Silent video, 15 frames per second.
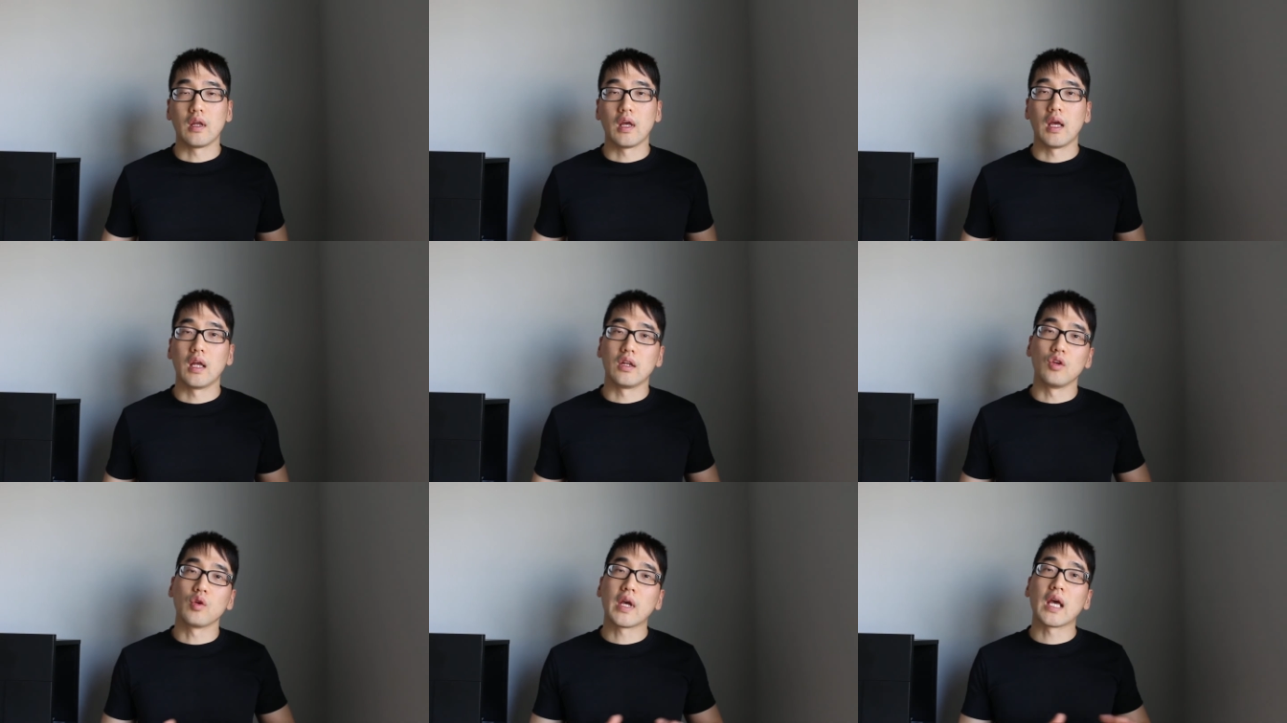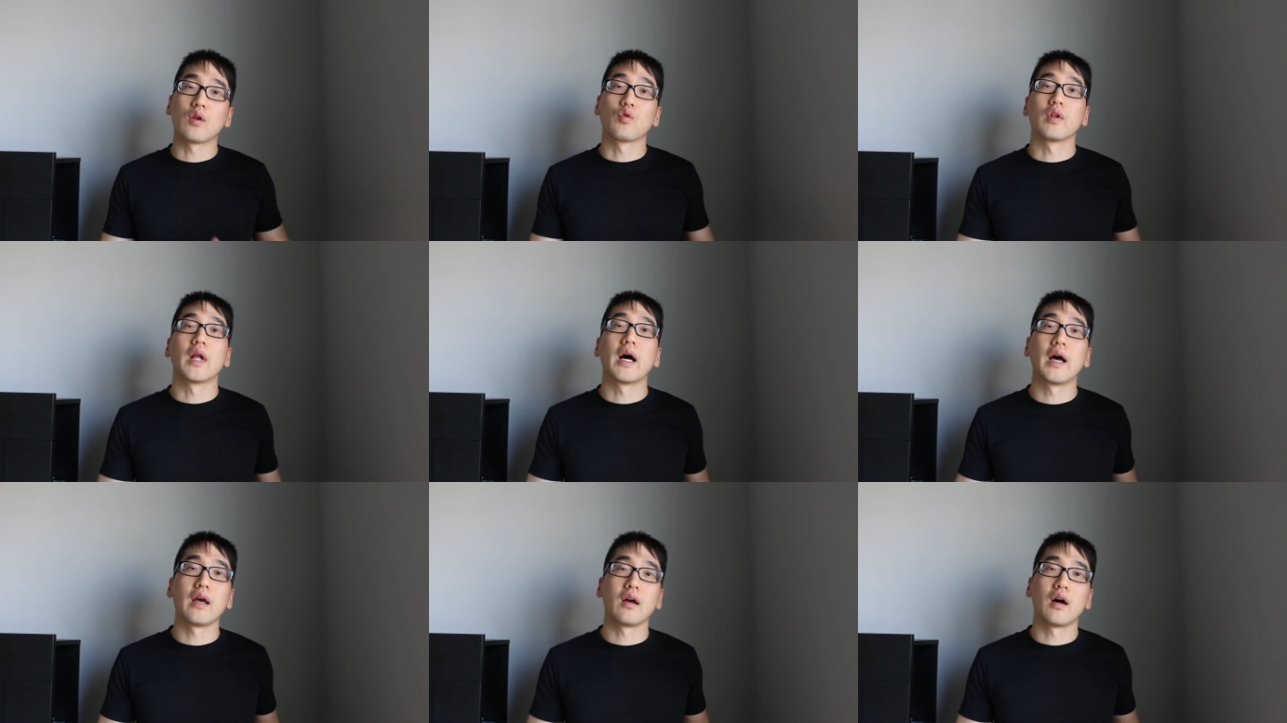and you can't
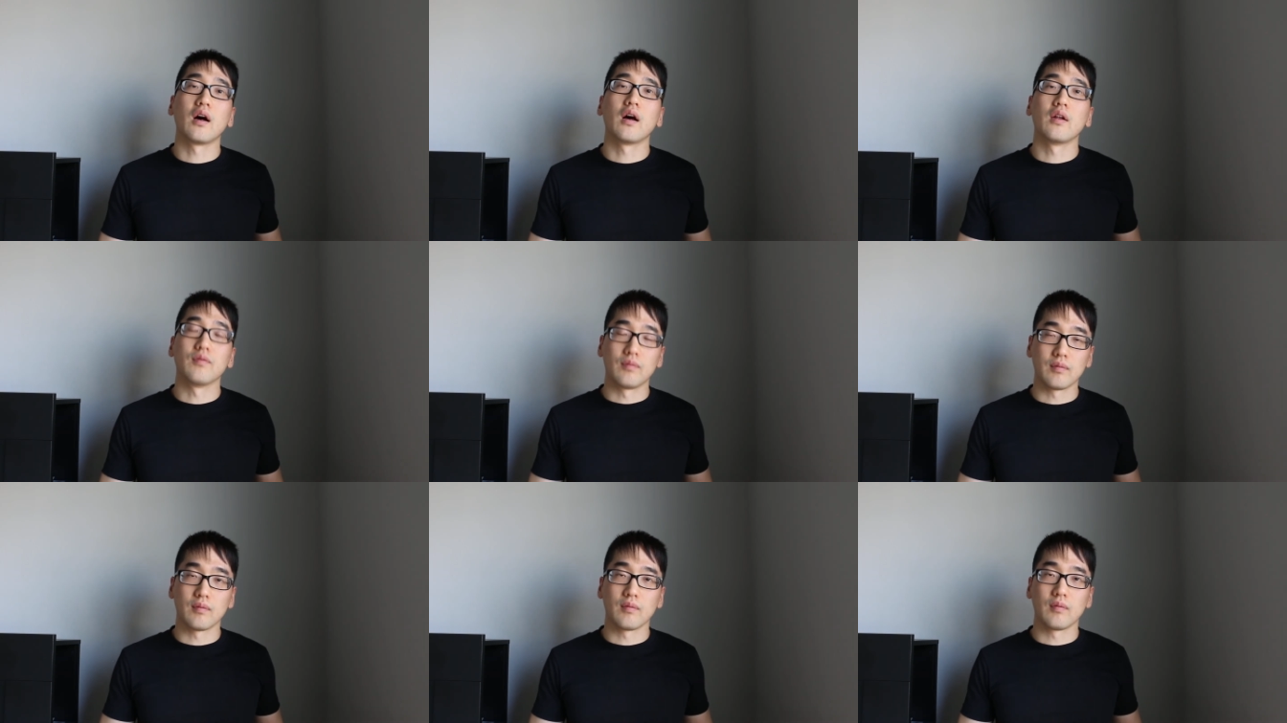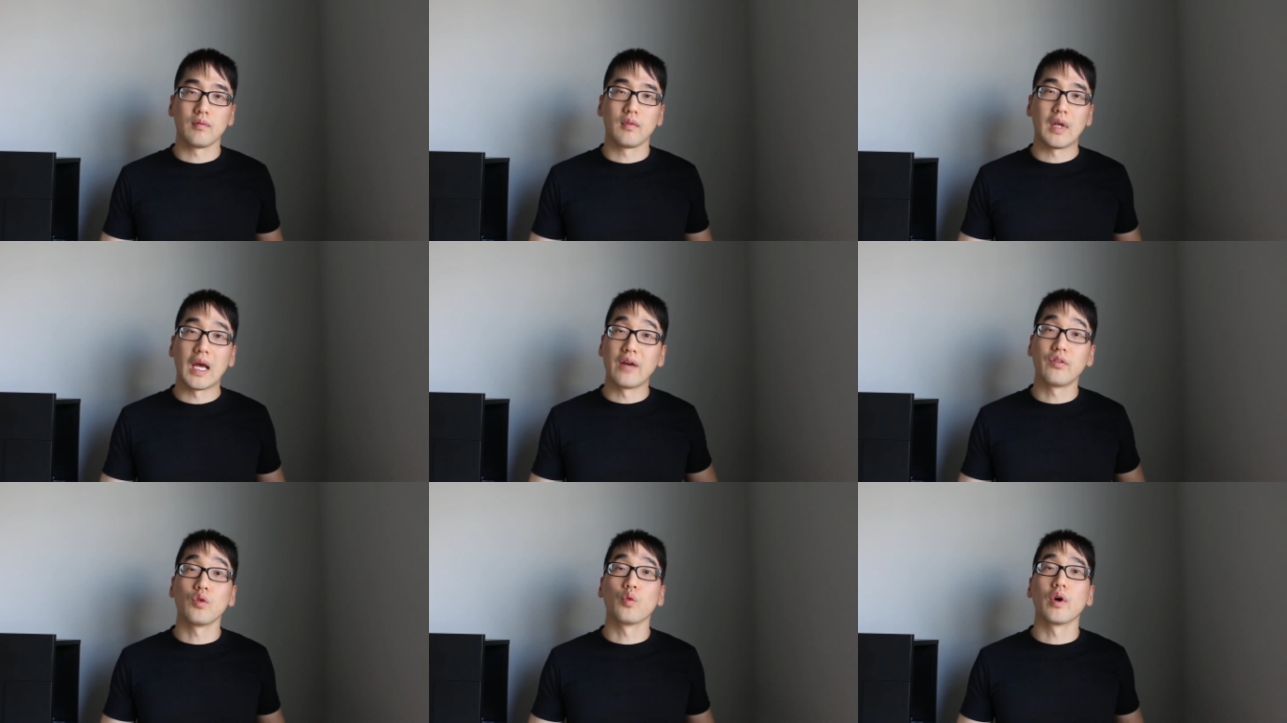rely on
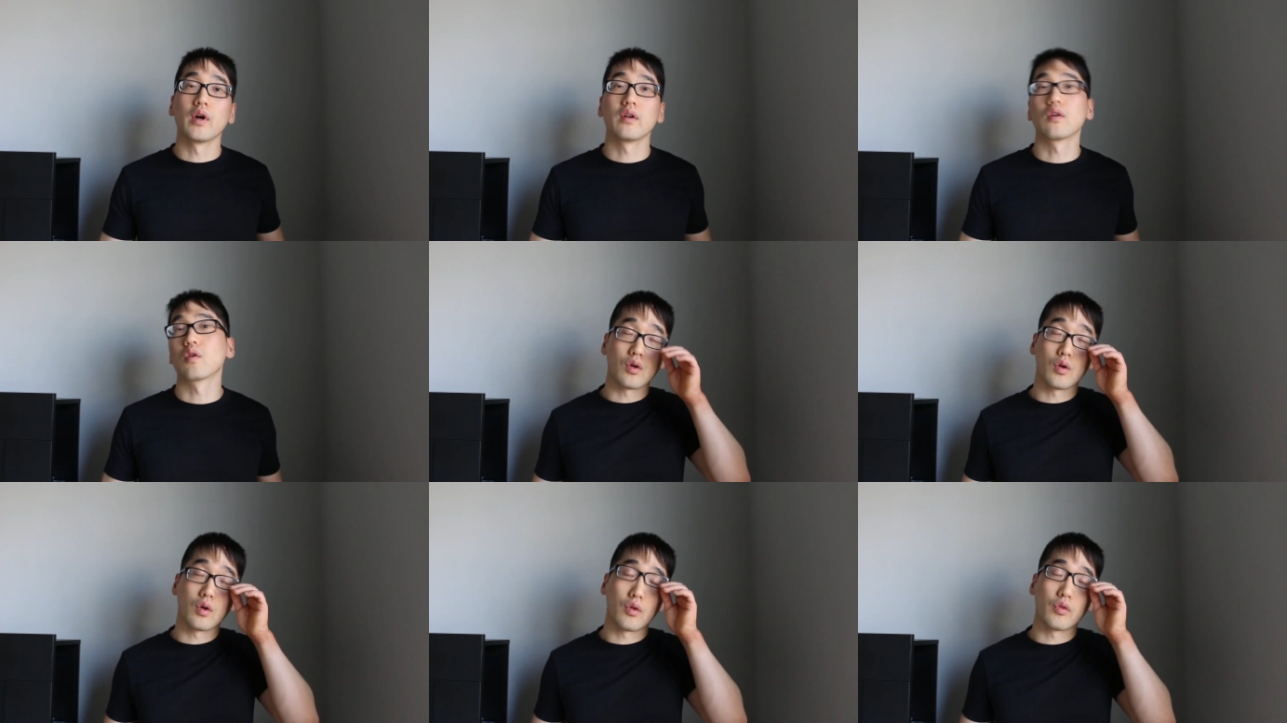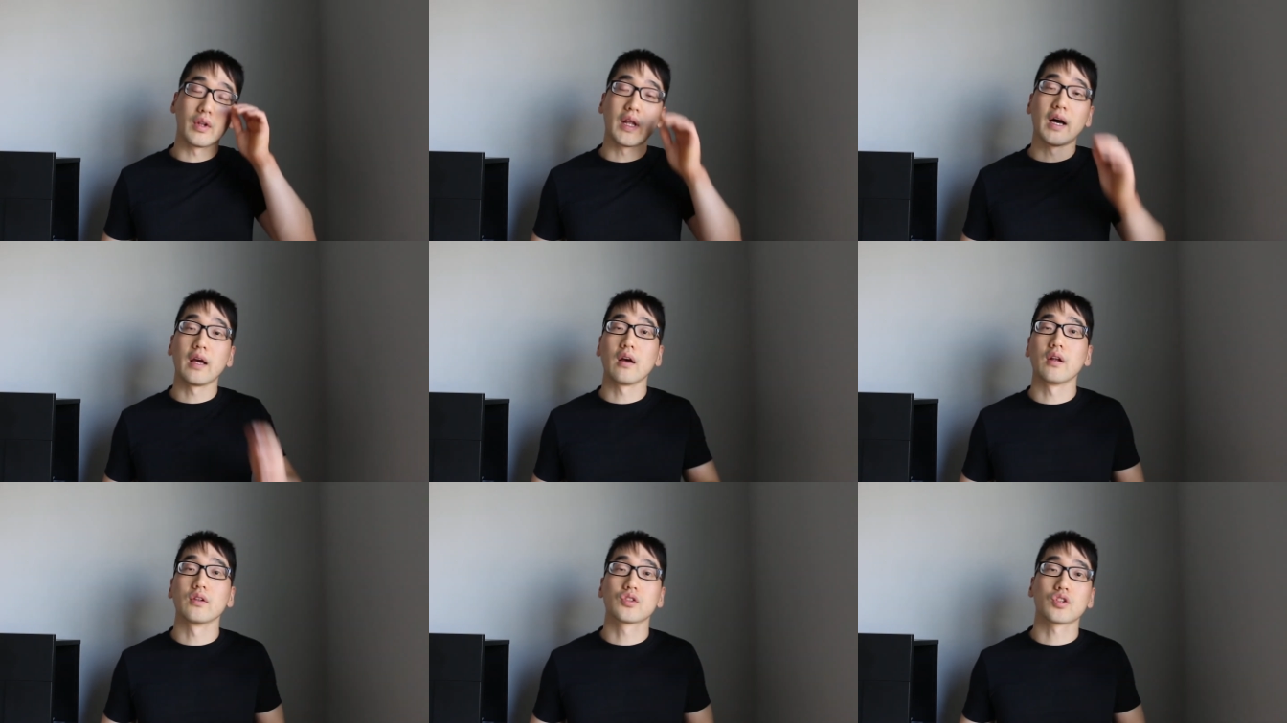everyone or
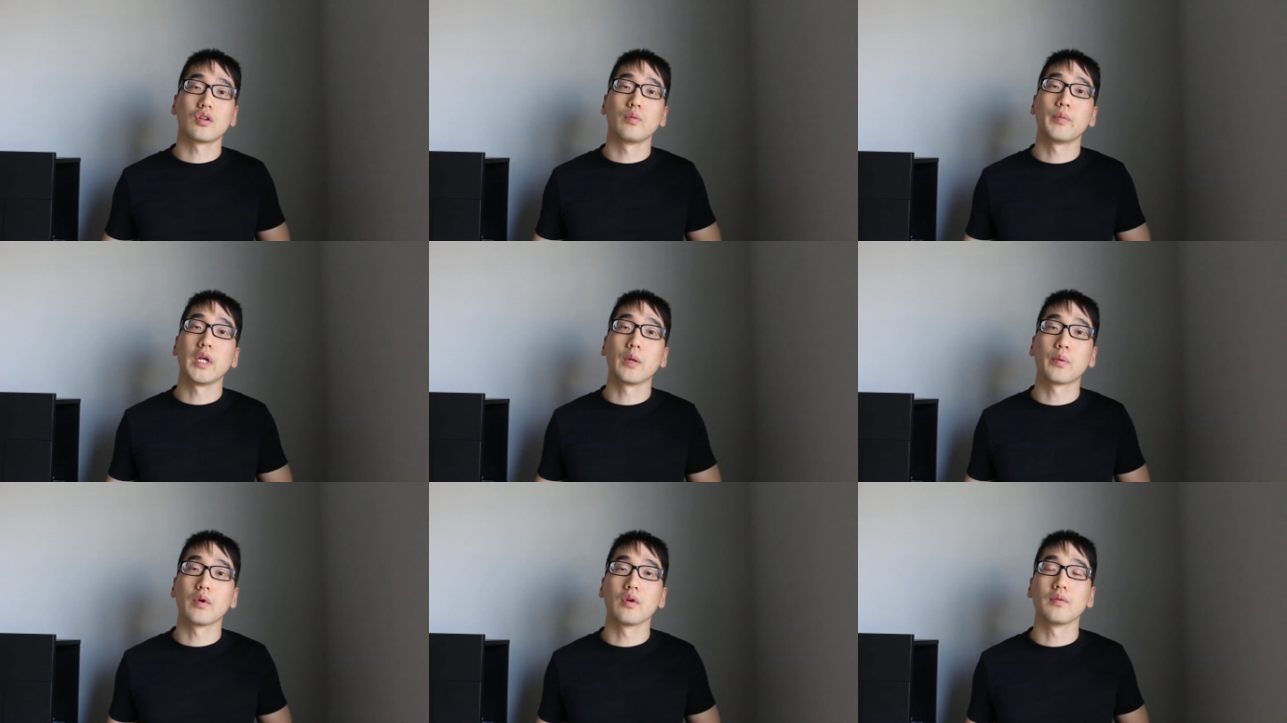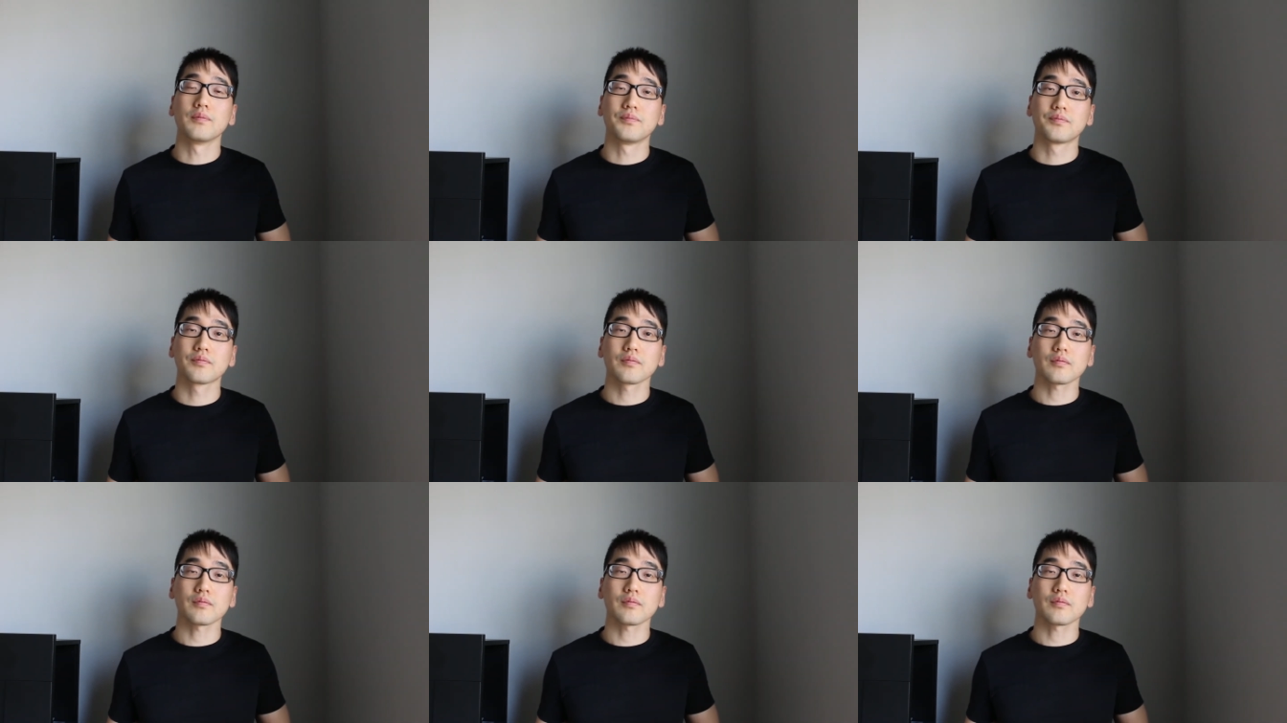rely on certain people